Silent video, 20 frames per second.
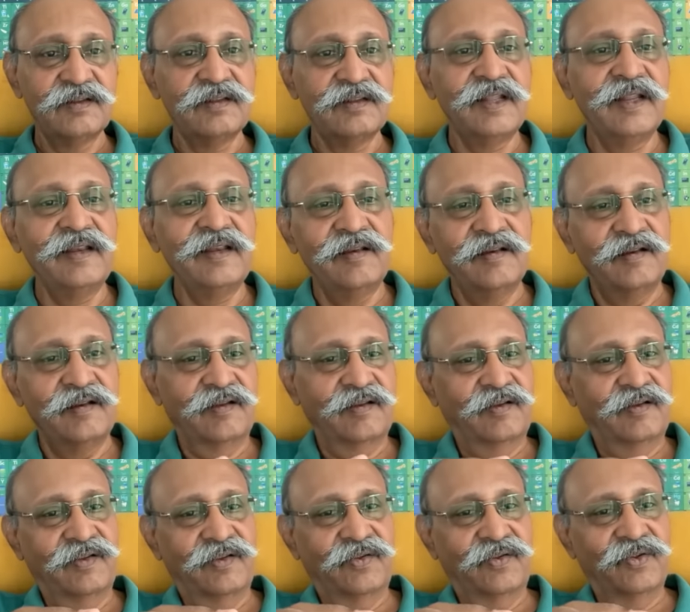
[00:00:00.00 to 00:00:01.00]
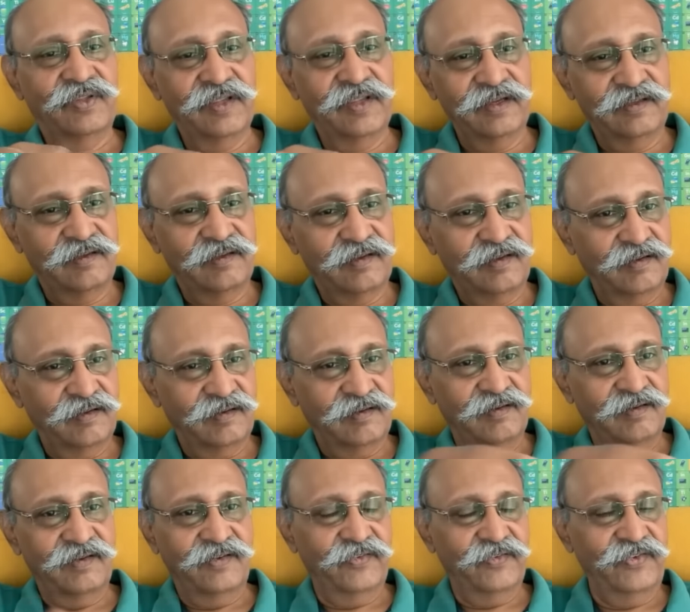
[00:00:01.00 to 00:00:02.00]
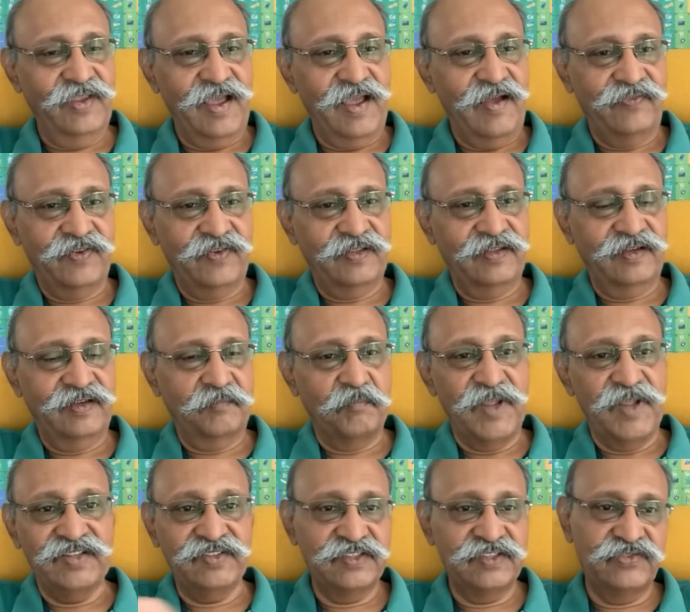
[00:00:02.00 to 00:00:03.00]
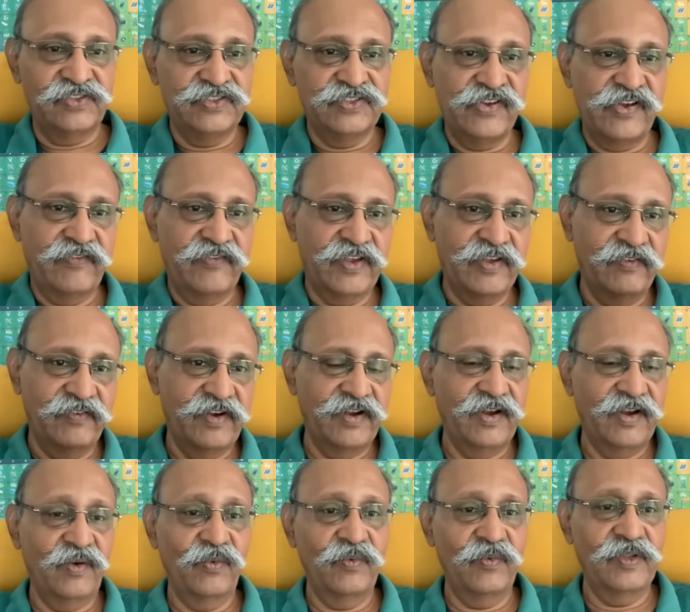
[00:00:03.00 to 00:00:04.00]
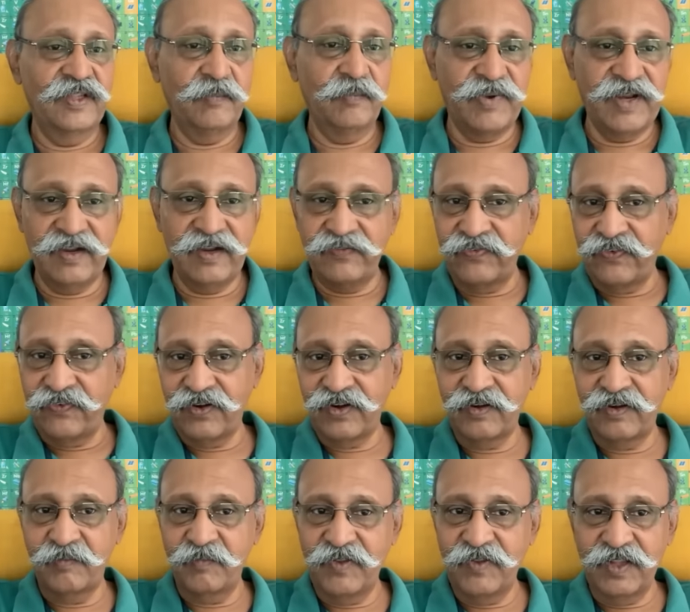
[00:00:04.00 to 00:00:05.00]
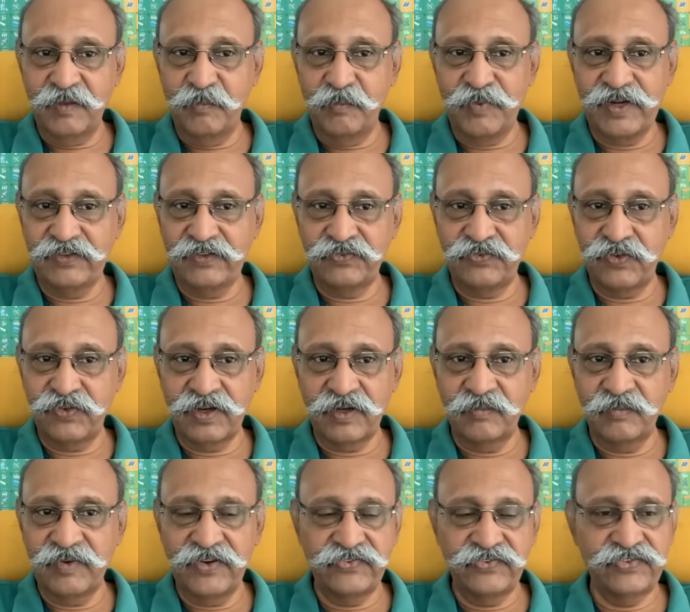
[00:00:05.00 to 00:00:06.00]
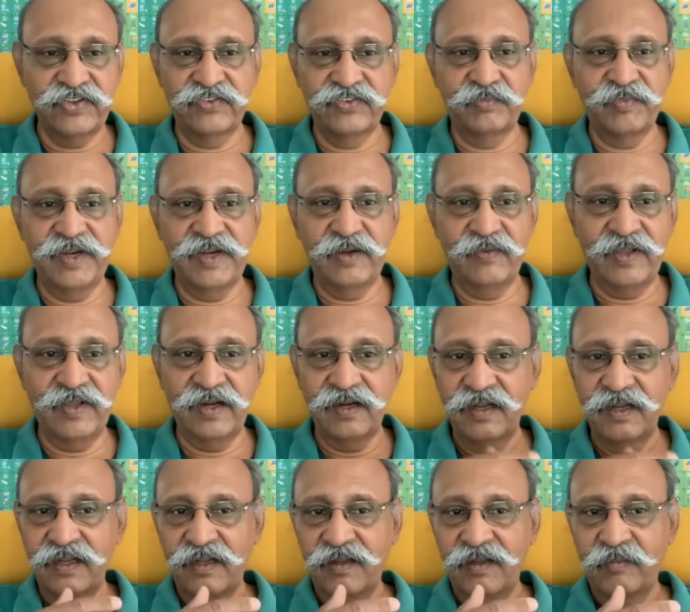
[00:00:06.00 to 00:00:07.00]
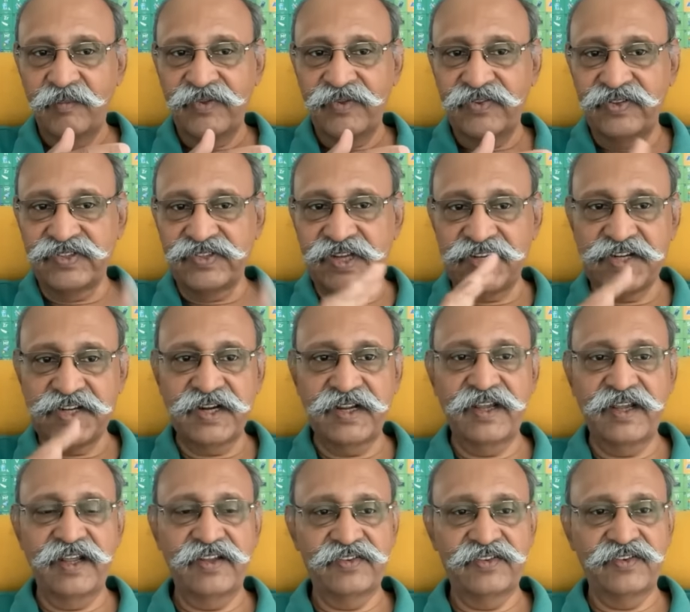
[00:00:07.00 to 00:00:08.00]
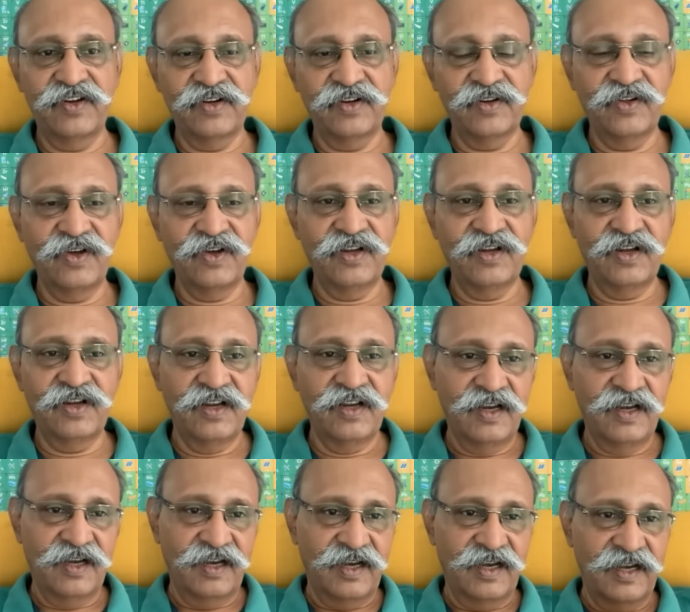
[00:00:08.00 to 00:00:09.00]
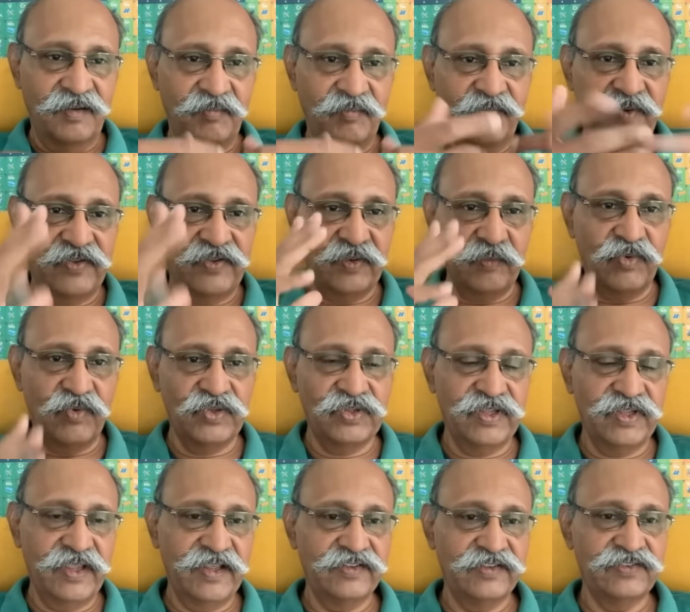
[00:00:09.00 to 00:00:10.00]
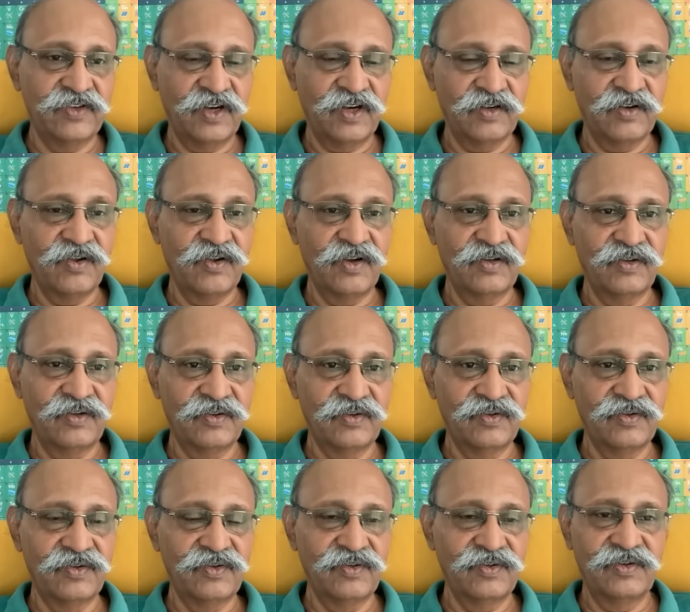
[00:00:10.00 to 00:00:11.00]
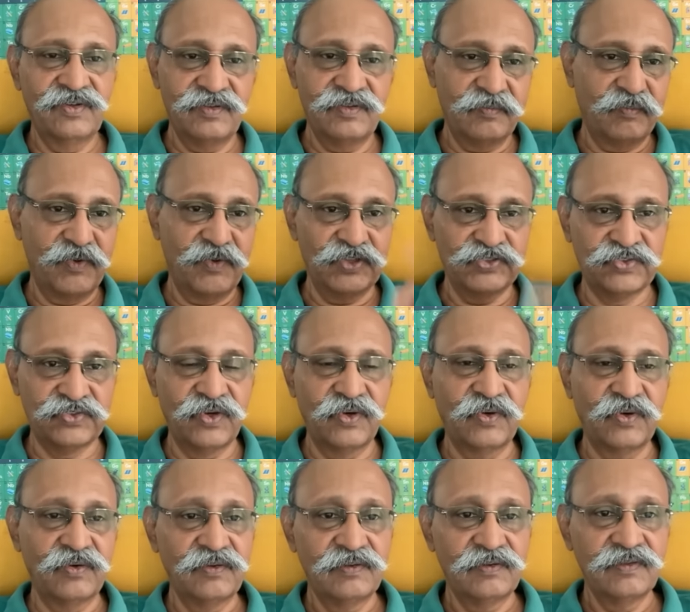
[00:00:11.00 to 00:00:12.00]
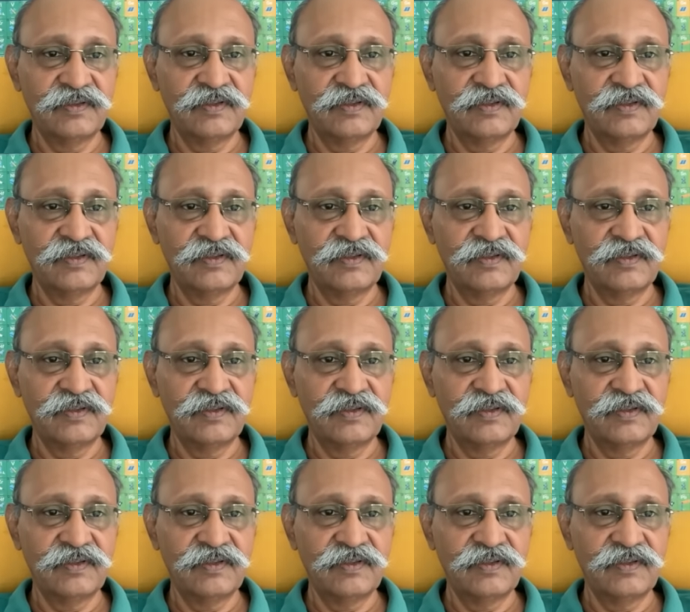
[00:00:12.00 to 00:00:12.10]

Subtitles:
Then you think, see, after that message which we have given now in the BRICS foreign ministers meet, where Mr. Shankar has not gone and Mr. Modi has not gone to Moscow.